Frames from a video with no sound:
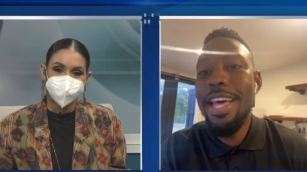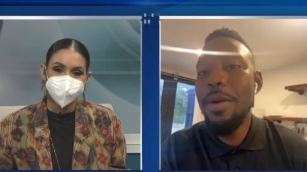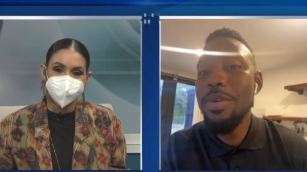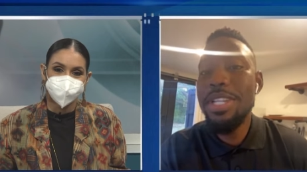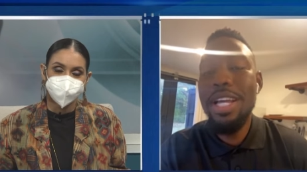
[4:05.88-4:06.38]

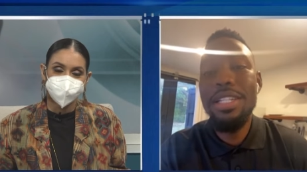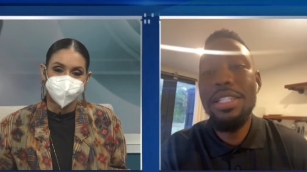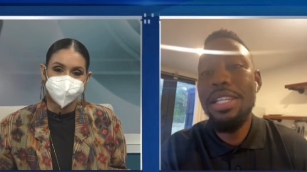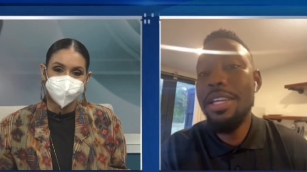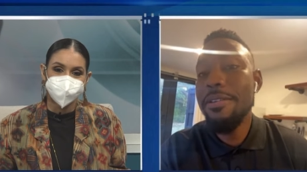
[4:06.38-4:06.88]
Speaker 1: That was
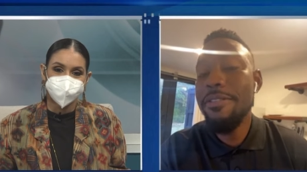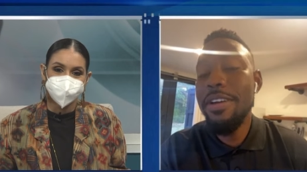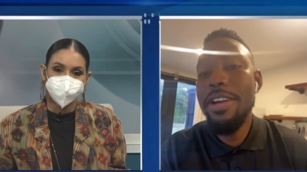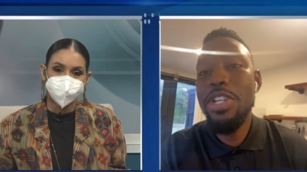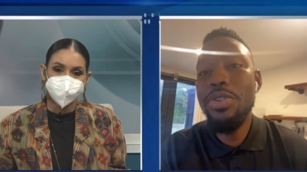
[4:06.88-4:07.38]
actually
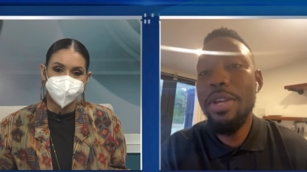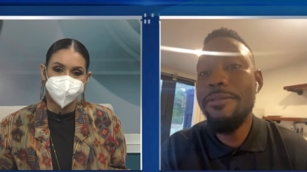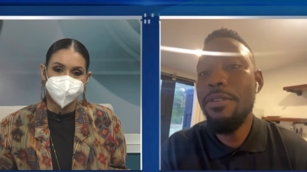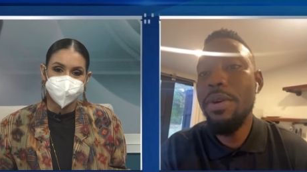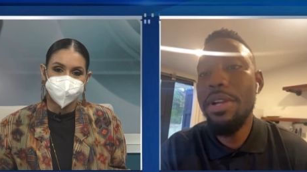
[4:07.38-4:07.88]
very
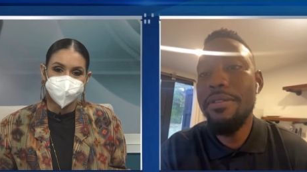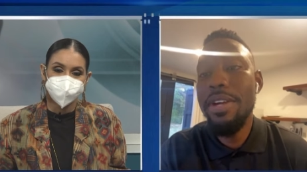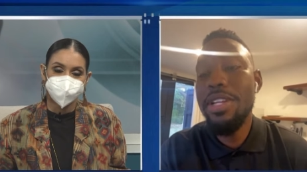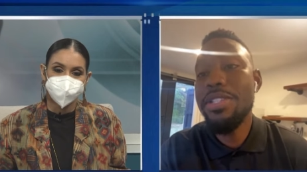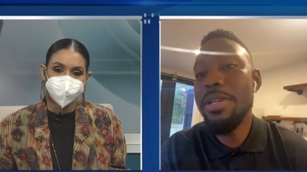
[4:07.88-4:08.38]
straightforward and
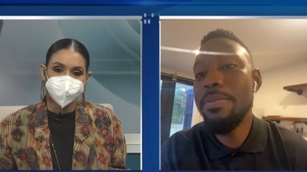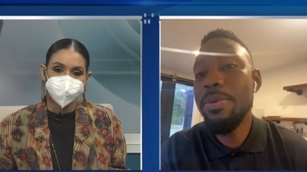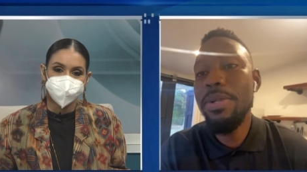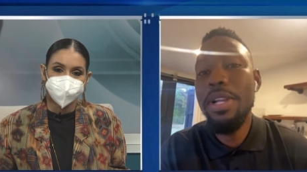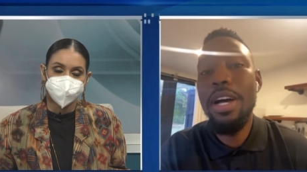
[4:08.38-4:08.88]
very
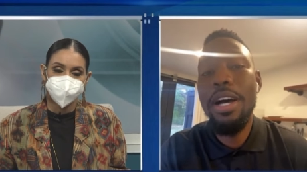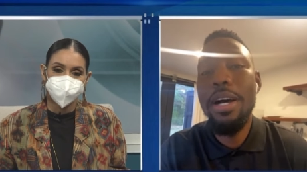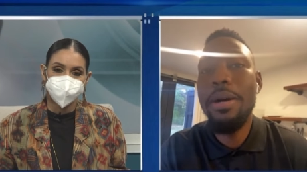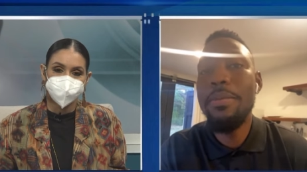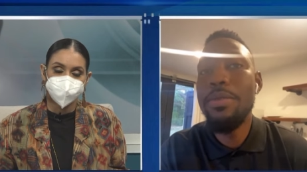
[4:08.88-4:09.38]
simple.
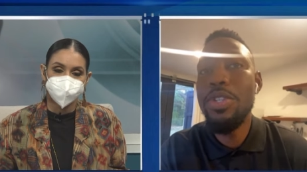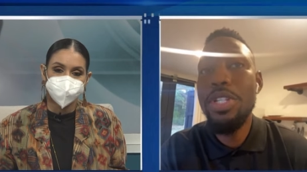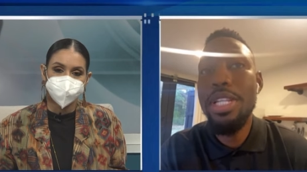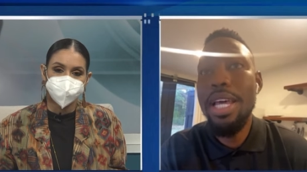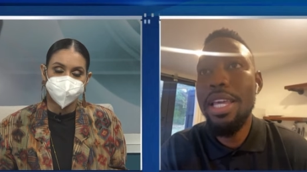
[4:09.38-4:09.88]
Um,
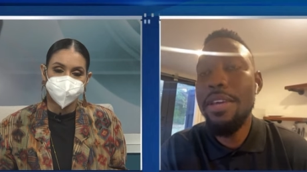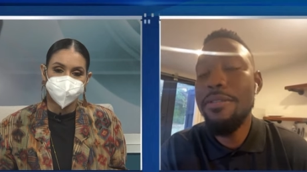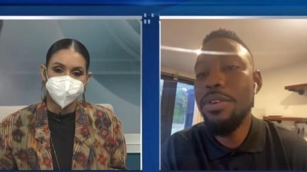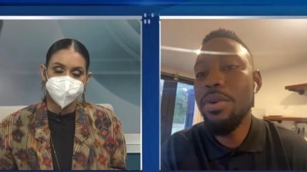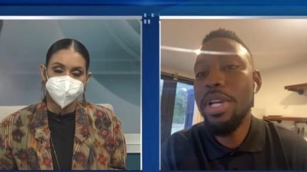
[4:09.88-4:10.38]
just like
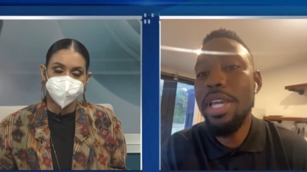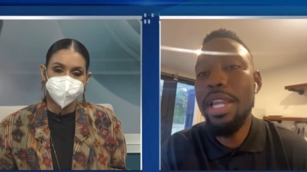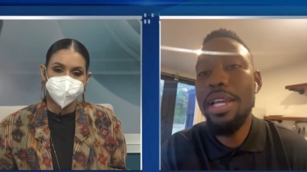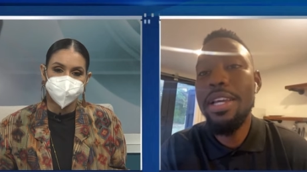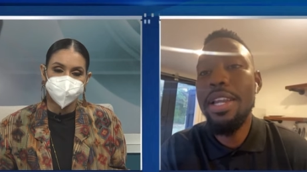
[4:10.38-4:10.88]
if you were
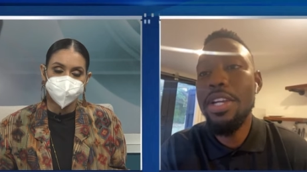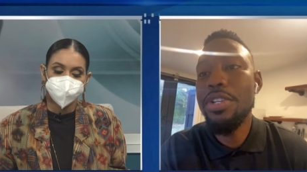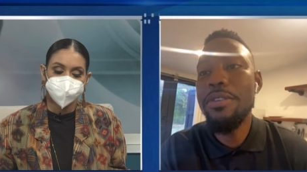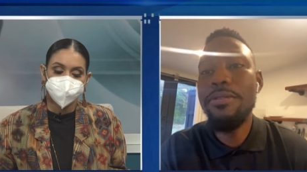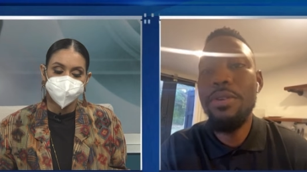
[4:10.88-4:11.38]
getting
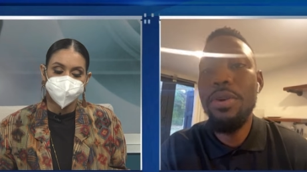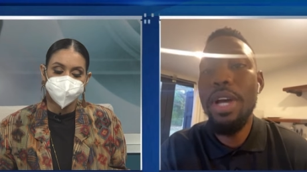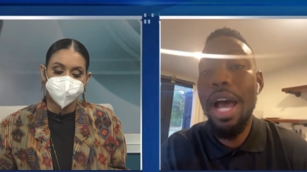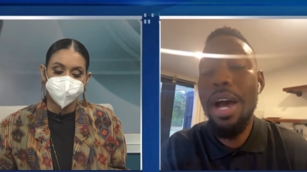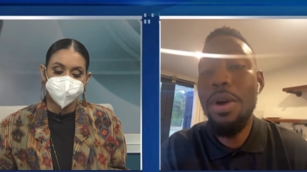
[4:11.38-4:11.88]
connection
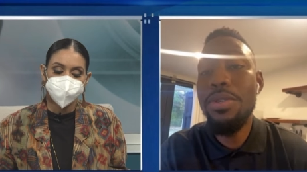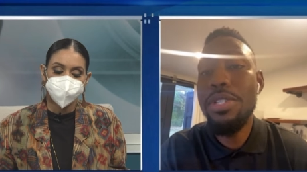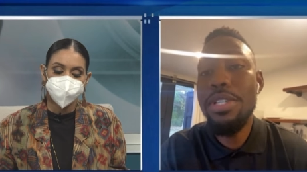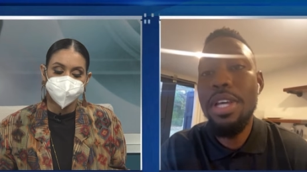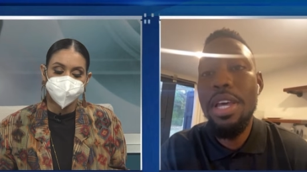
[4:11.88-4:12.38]
for a
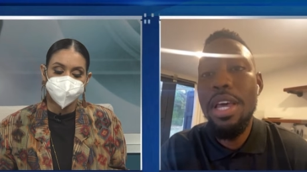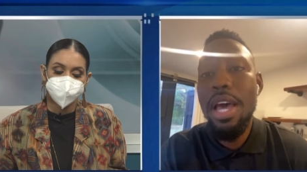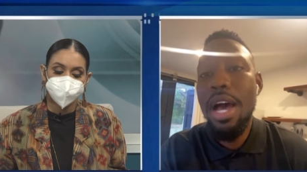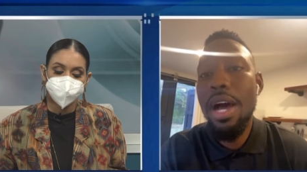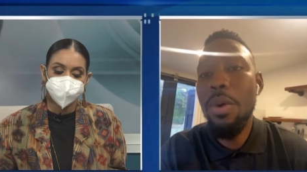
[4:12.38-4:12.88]
house,
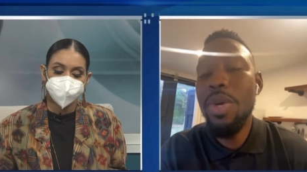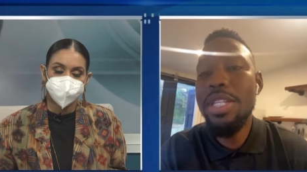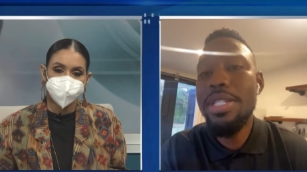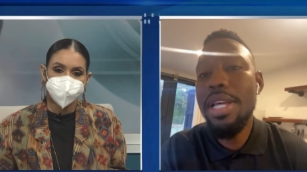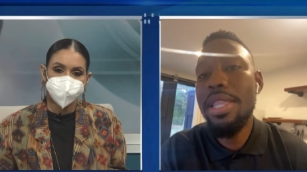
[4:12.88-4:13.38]
uh,
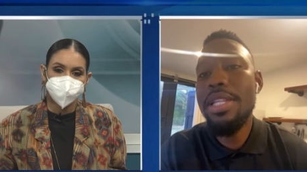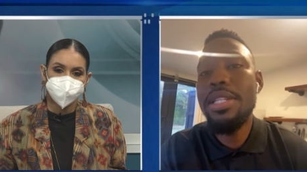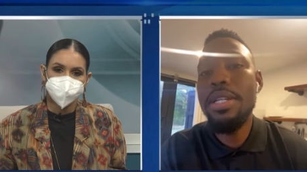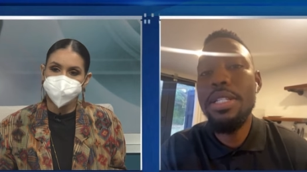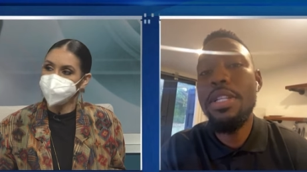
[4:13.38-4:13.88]
we set
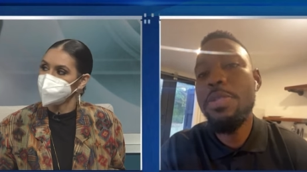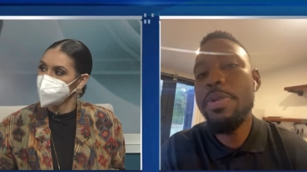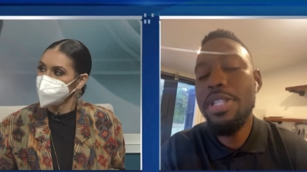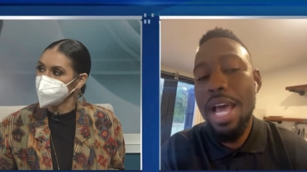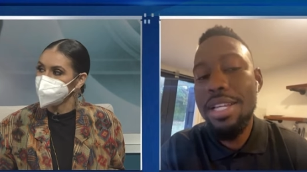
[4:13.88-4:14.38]
this this
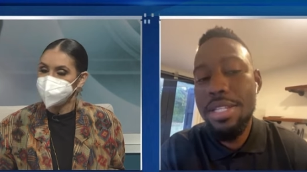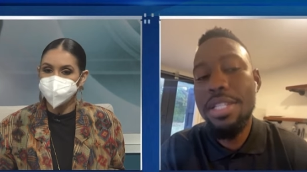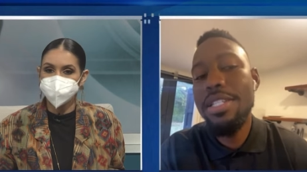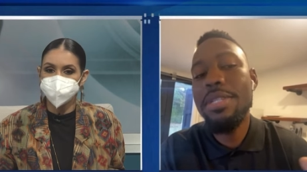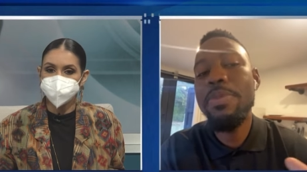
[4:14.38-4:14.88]
I
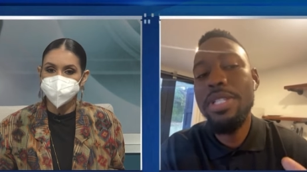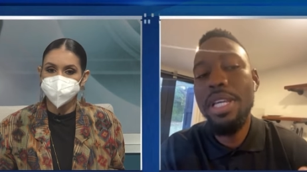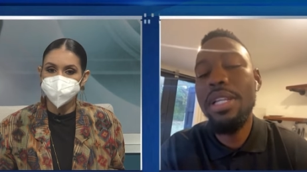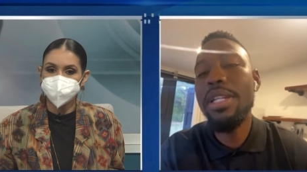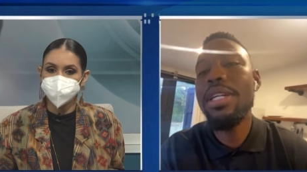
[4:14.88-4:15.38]
set this
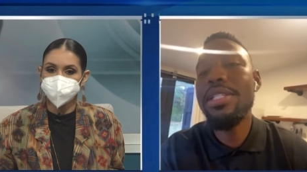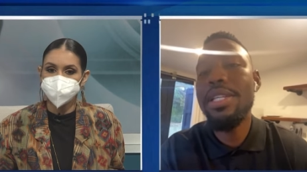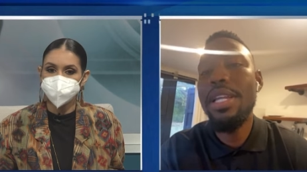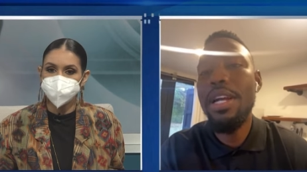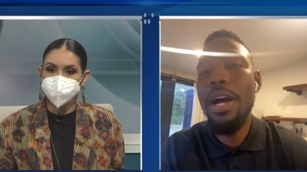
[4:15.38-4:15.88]
particular
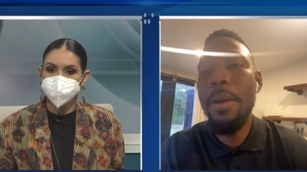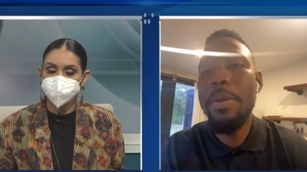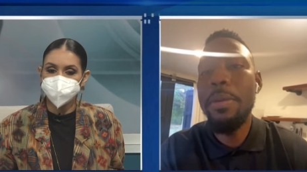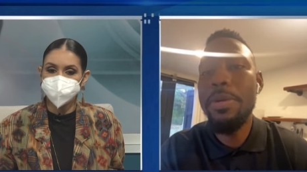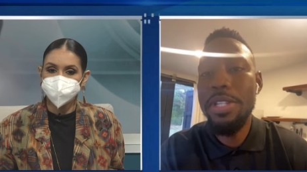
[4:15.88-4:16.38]
container
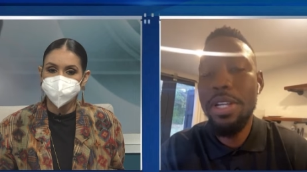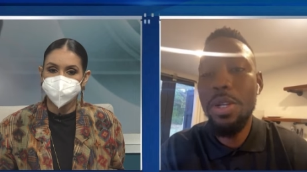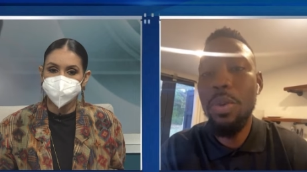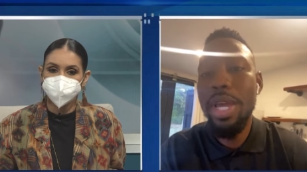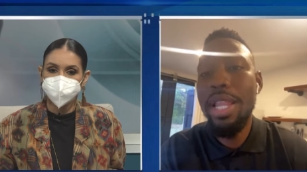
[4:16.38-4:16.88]
up in a
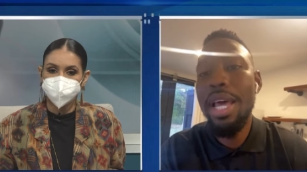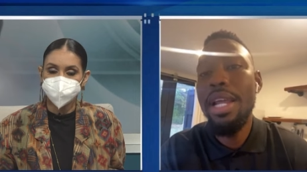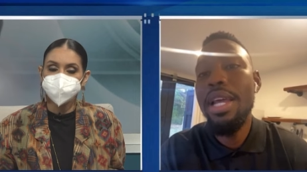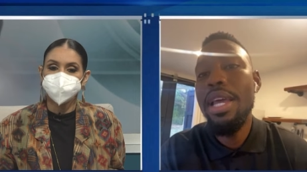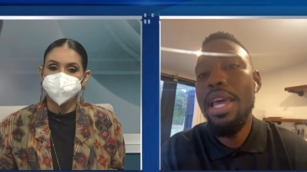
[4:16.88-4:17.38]
particular way
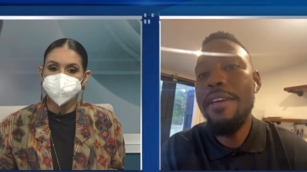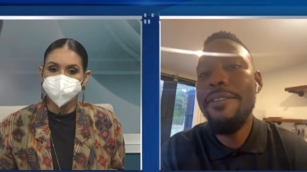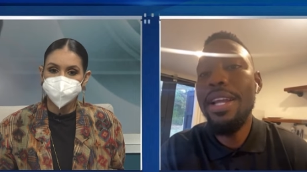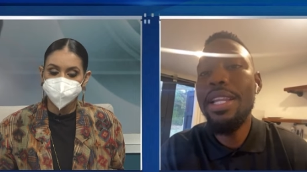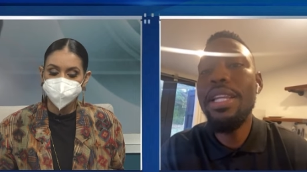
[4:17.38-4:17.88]
that
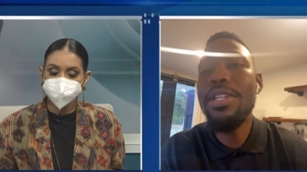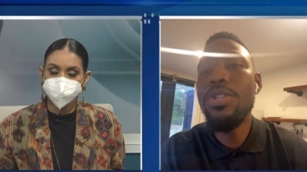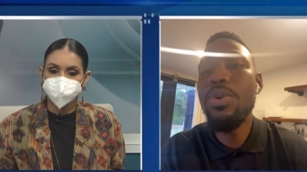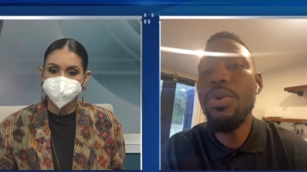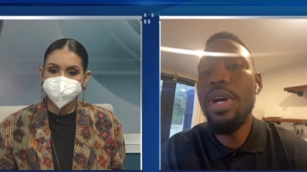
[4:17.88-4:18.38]
if I
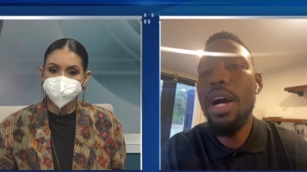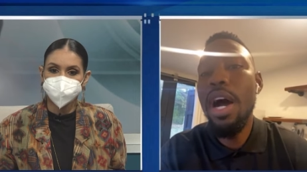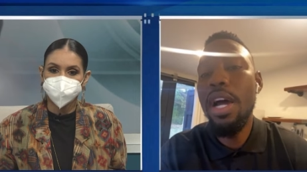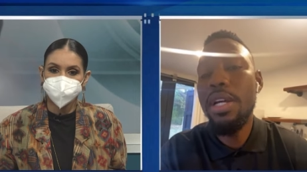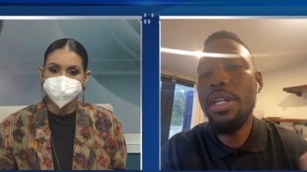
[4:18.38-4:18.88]
needed
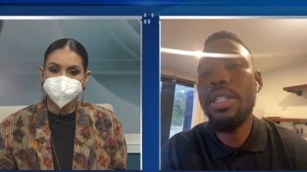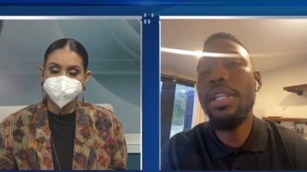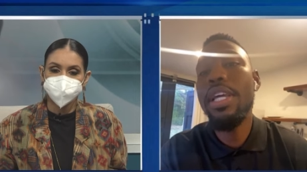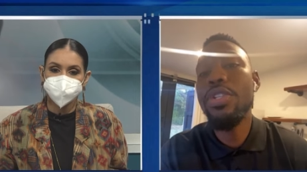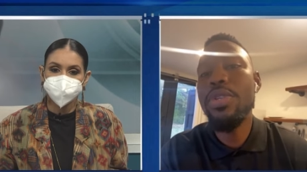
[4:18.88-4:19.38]
to
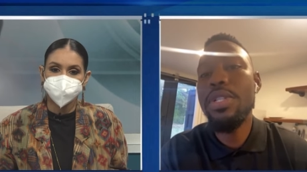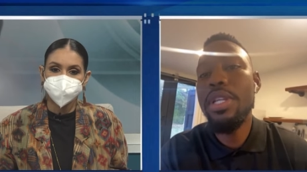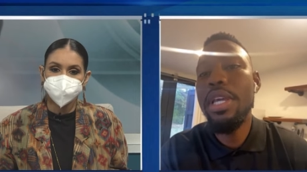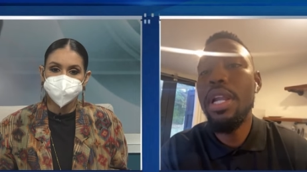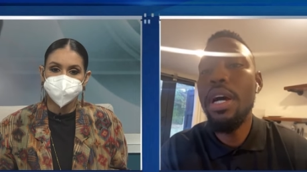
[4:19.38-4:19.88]
unhook the
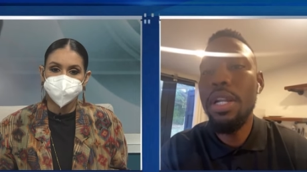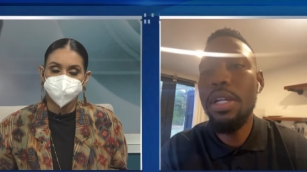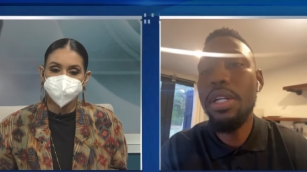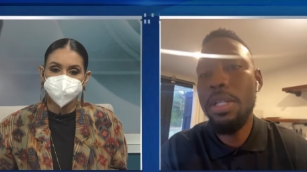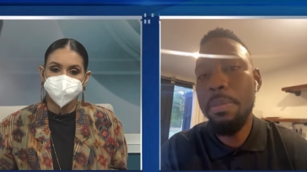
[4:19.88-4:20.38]
electricity and
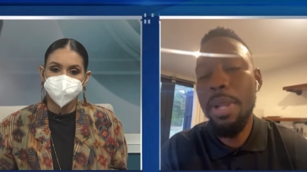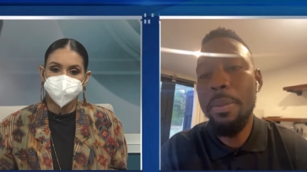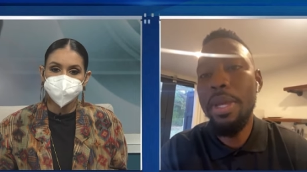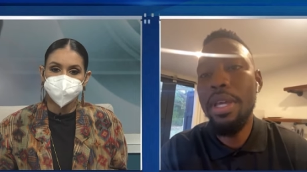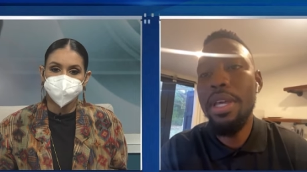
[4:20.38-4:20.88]
unhook the
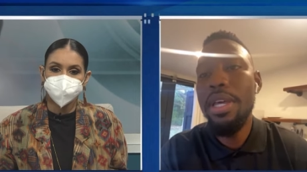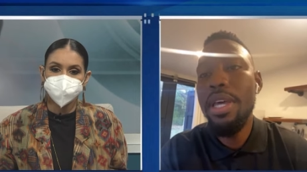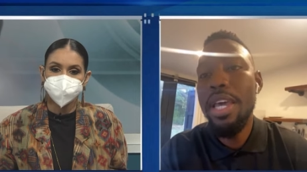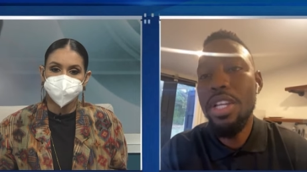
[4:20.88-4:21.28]
plumbing,